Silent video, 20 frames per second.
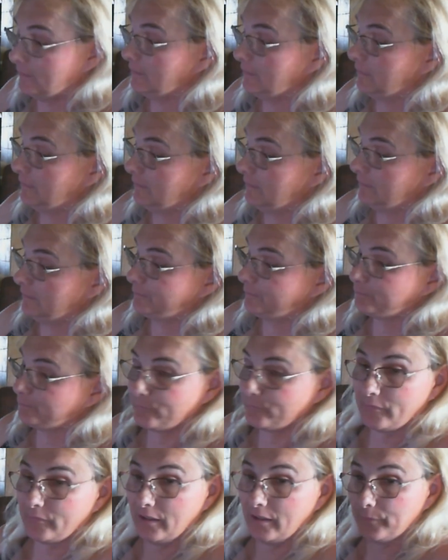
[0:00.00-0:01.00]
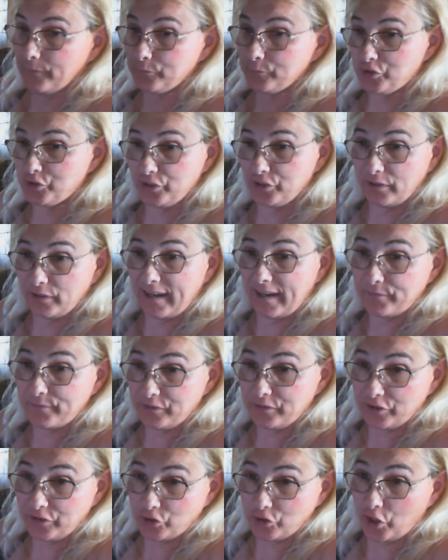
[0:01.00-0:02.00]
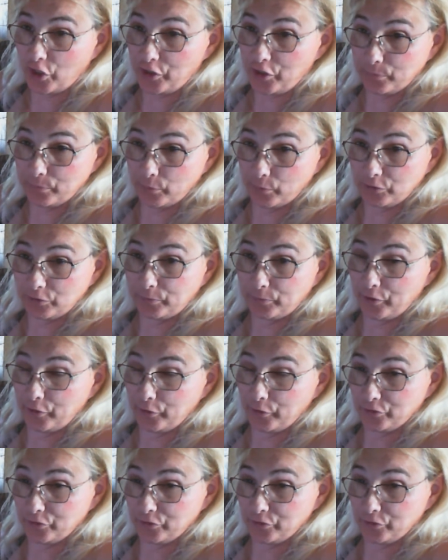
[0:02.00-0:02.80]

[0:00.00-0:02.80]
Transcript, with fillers: I'm still having these audiobooks produced. I've got